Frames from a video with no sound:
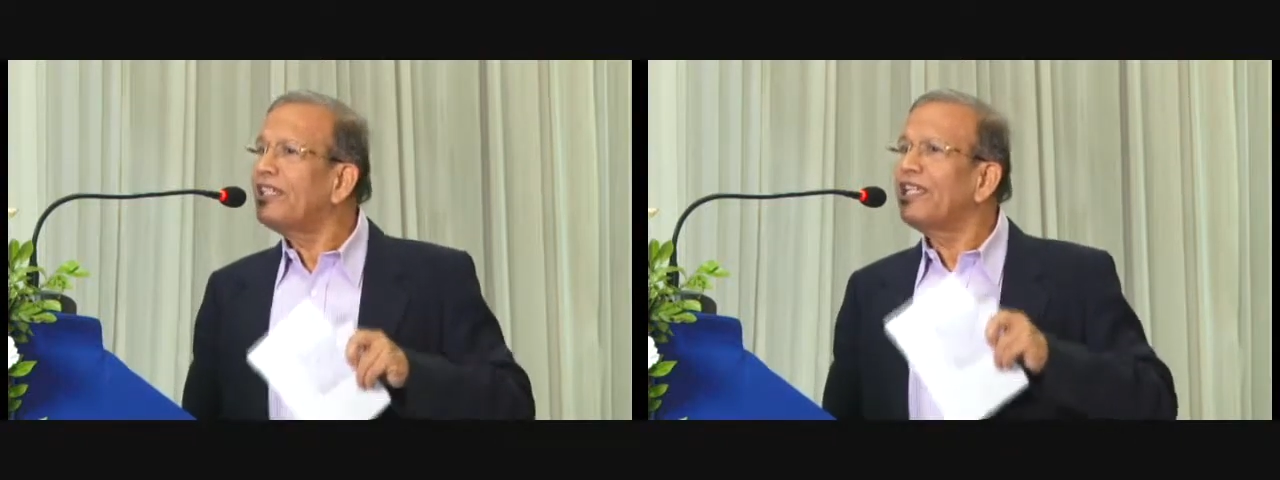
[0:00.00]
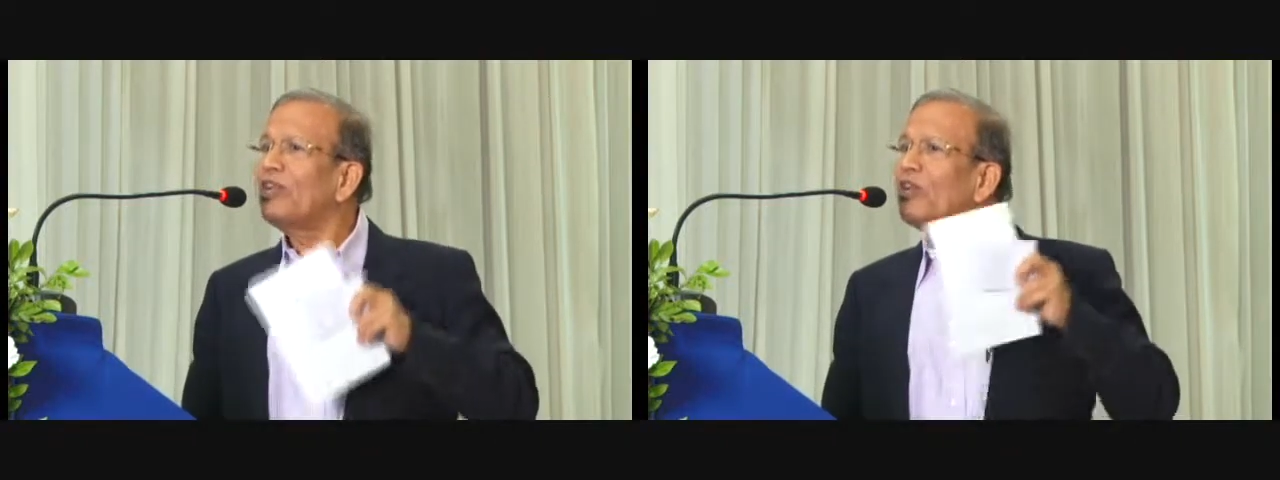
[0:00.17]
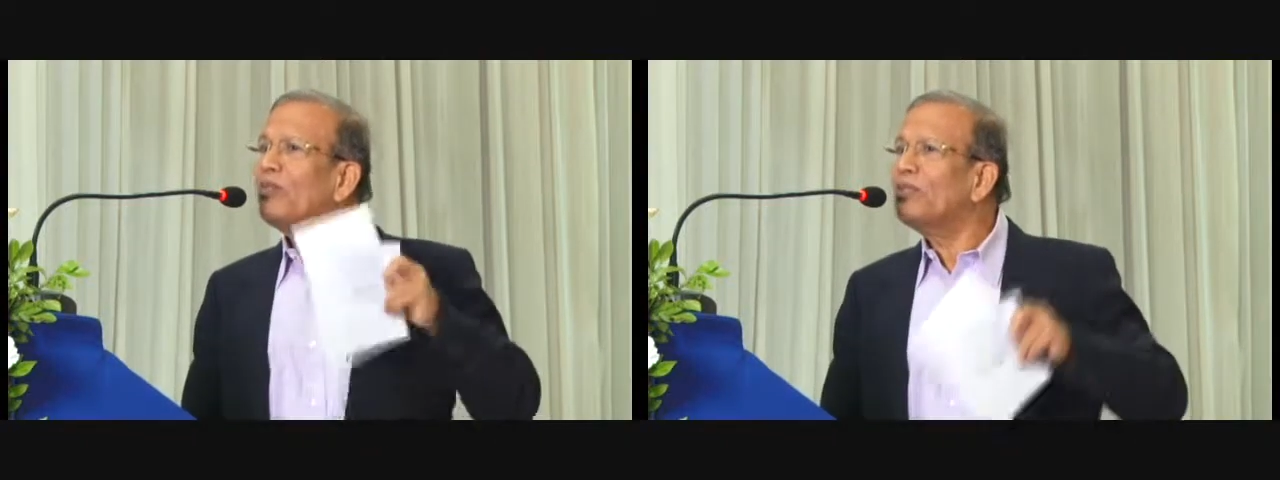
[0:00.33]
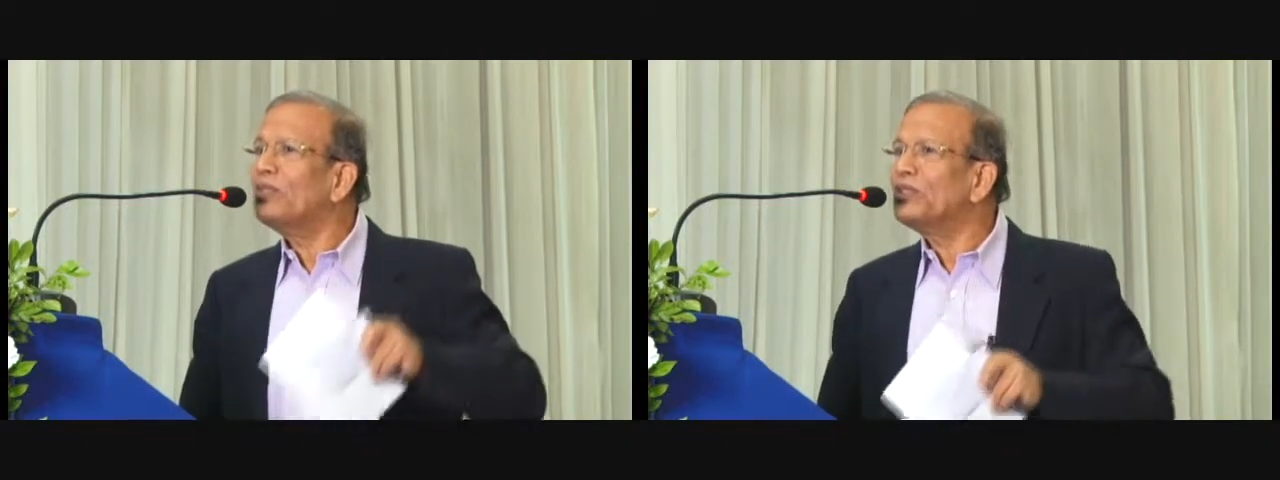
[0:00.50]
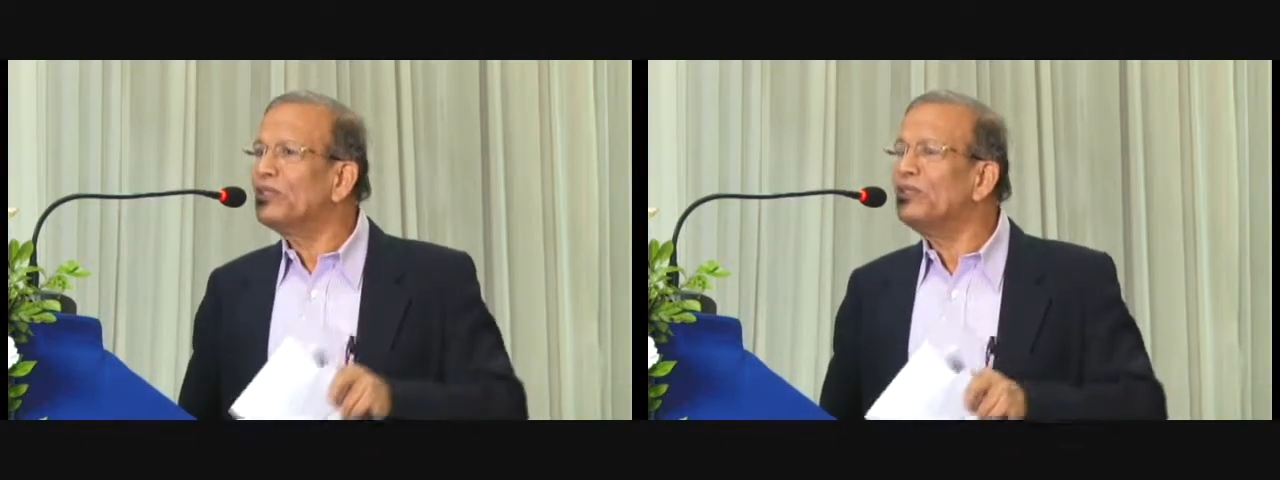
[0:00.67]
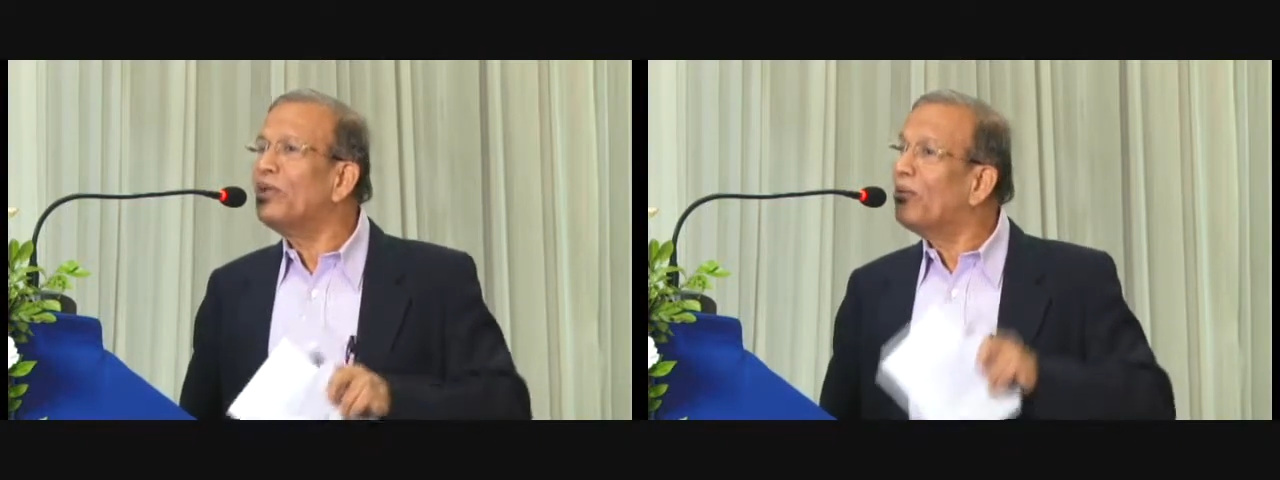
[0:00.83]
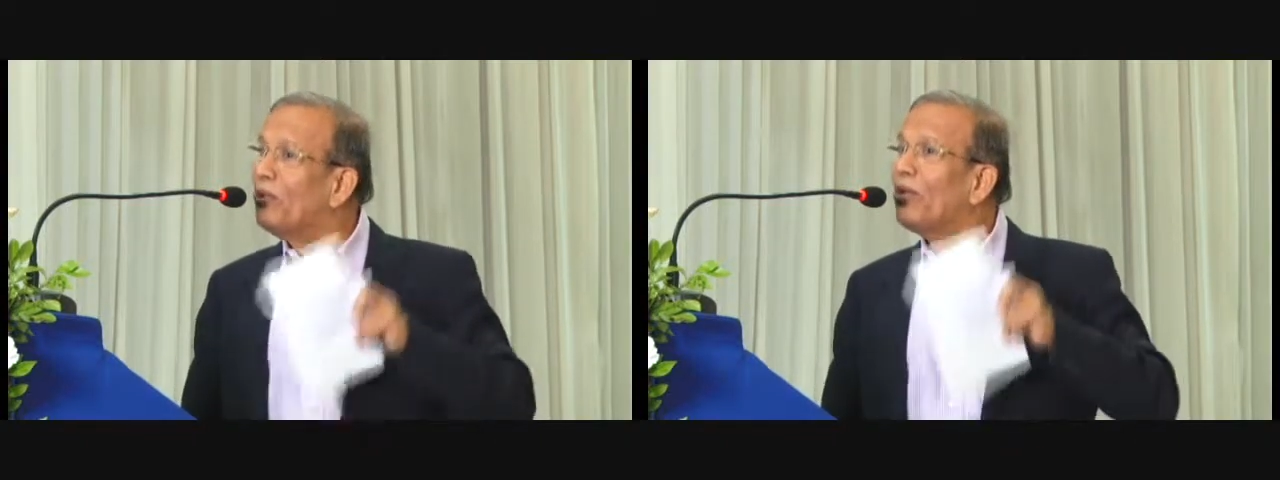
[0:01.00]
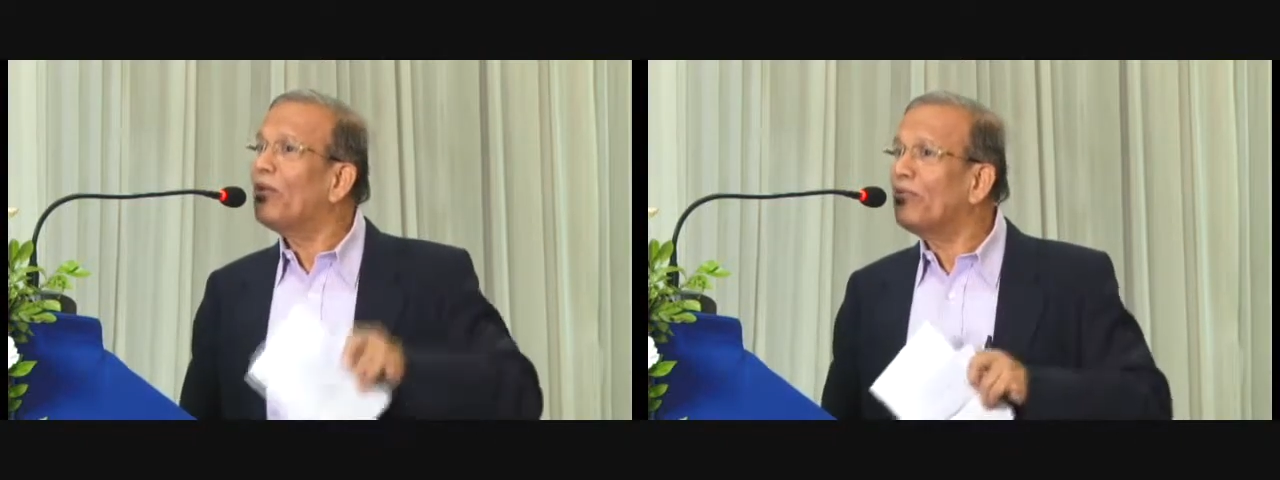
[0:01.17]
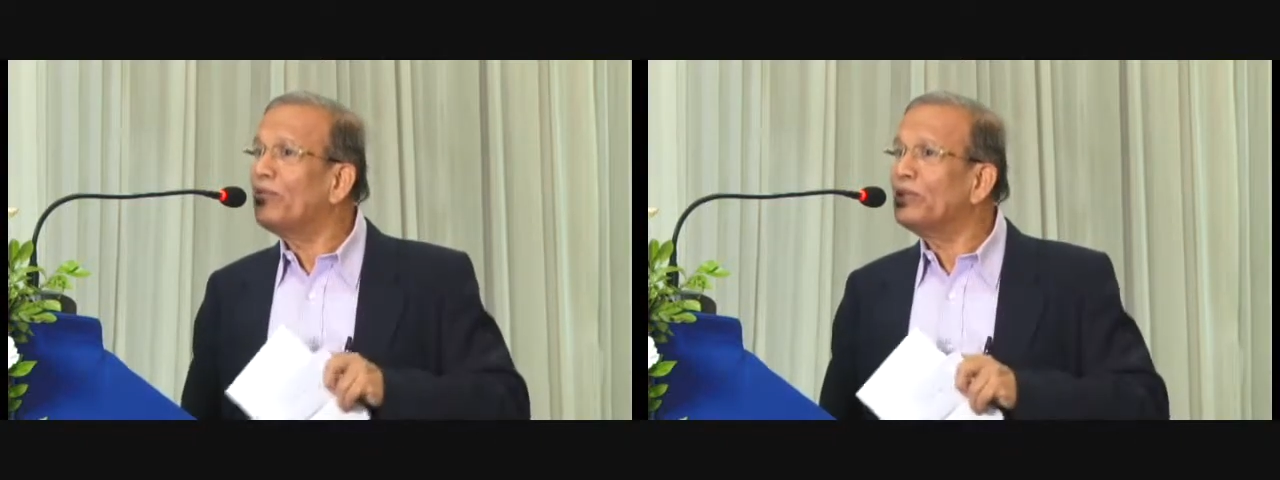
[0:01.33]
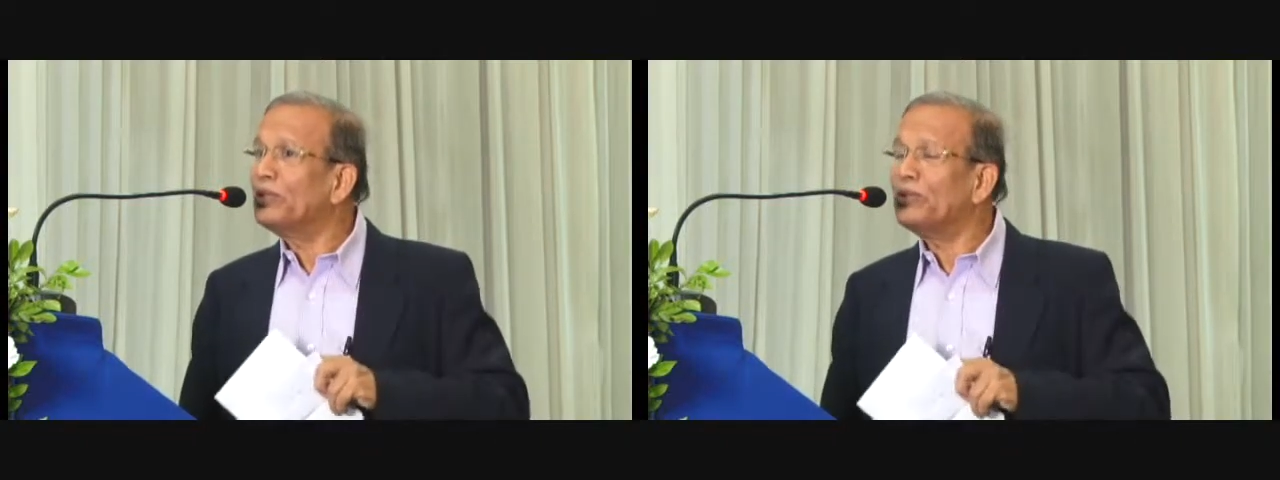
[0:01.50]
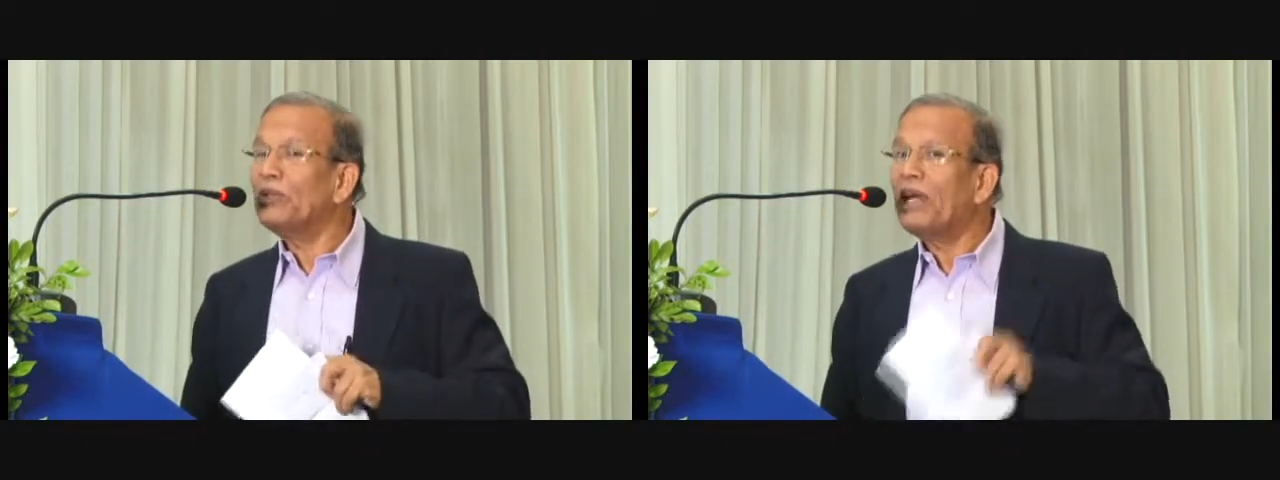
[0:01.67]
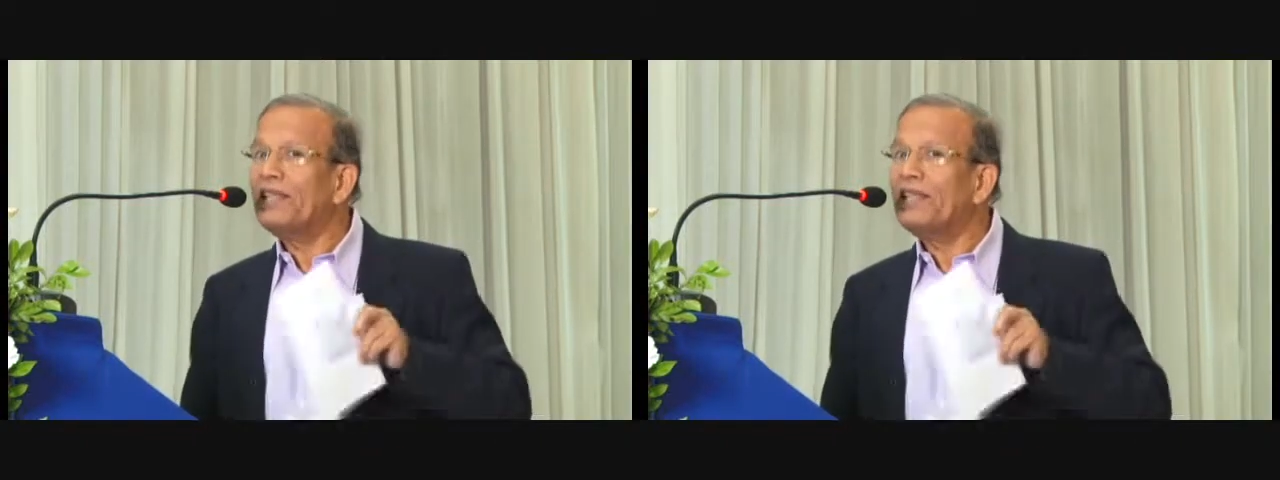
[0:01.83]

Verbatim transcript: cannot pursue, I will not pursue,